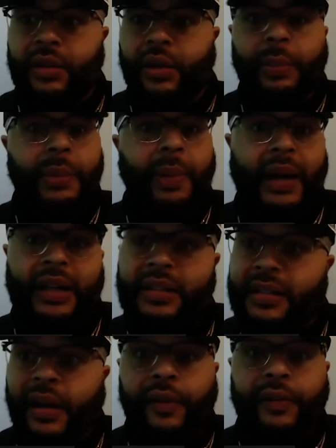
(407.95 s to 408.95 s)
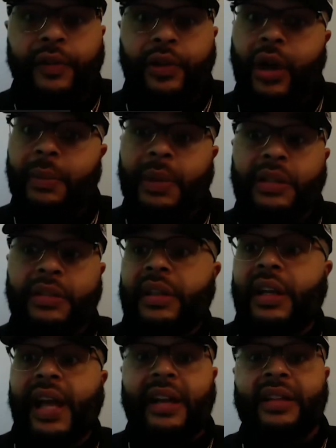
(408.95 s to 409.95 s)
You could be by yourself. You know what I mean?
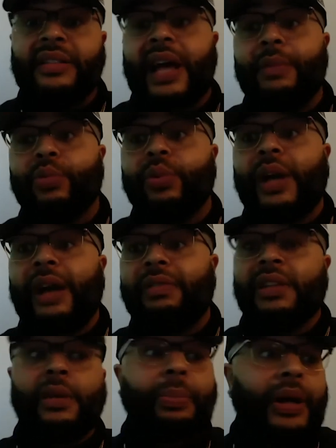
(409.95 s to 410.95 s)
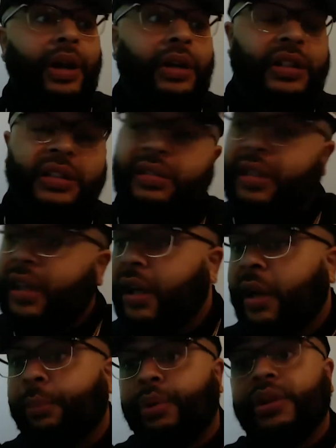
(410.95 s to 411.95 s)
A lot of the times we have to depend on this
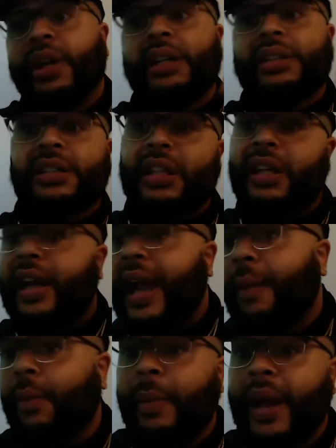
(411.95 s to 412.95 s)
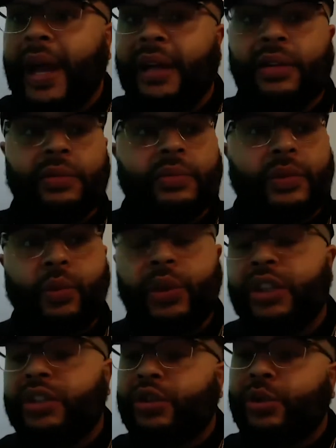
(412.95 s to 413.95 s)
production and cameraman. We
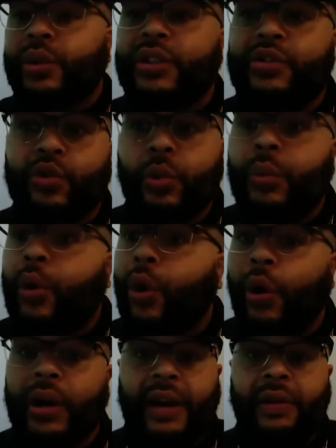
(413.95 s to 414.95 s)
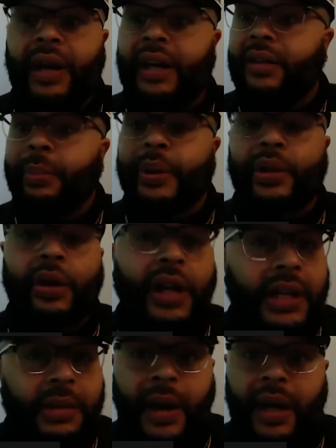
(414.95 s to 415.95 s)
could just do this Zoom call and I don't got to depend on
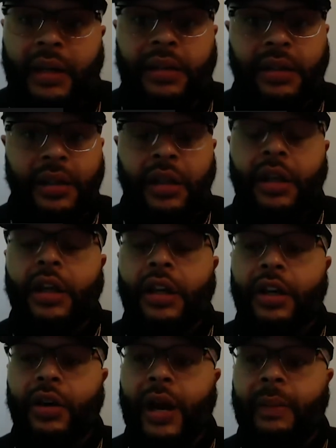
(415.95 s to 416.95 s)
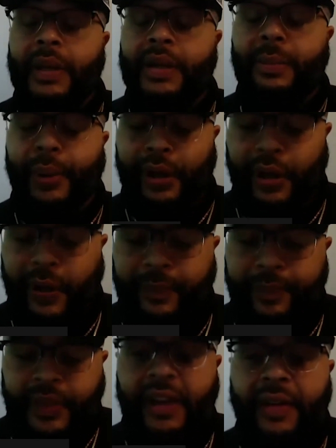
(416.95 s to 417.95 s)
anybody. You know what I mean? But
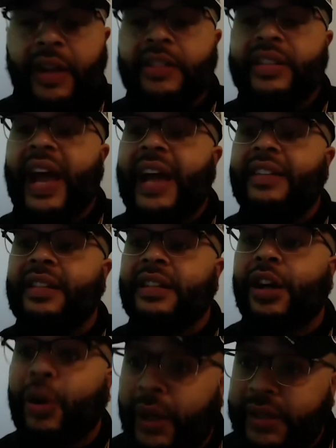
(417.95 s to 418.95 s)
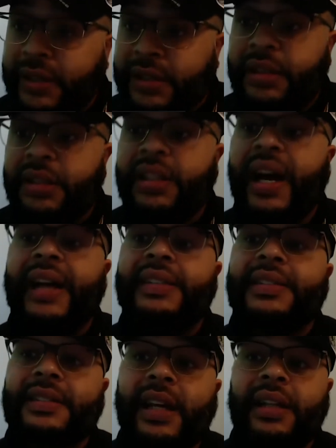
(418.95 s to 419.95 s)
to answer your question, the
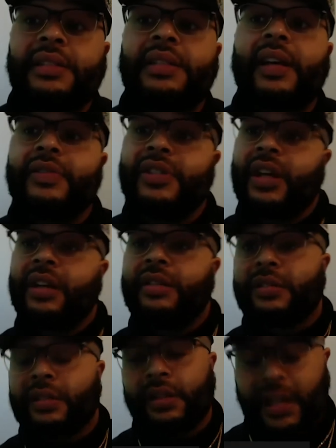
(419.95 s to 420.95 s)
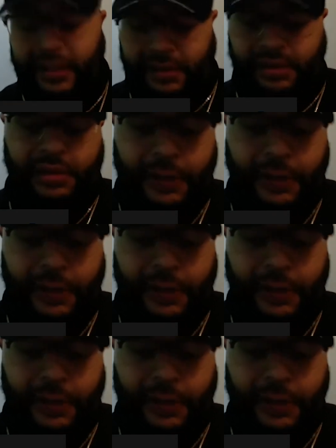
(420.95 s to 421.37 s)
aesthetics have changed. Yes.